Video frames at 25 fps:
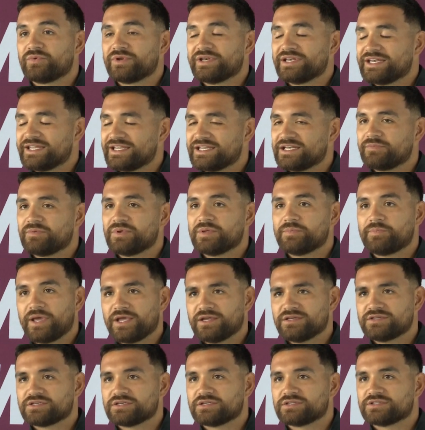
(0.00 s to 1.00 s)
we need to be
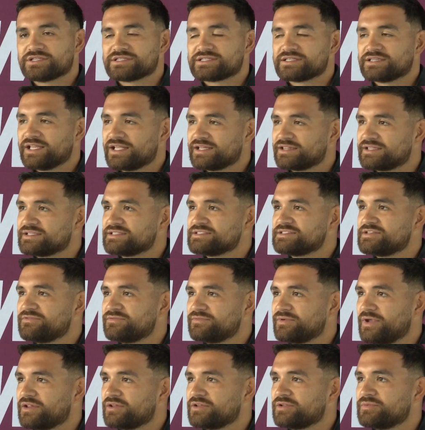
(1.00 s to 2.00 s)
patient, just let things
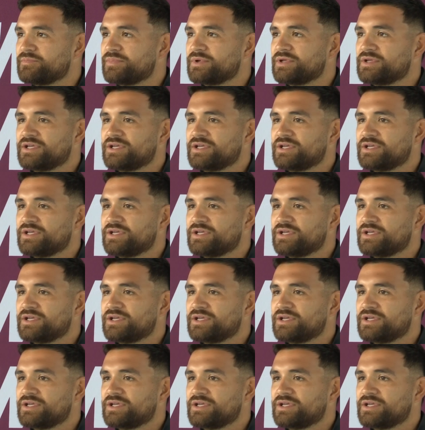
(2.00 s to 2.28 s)
develop.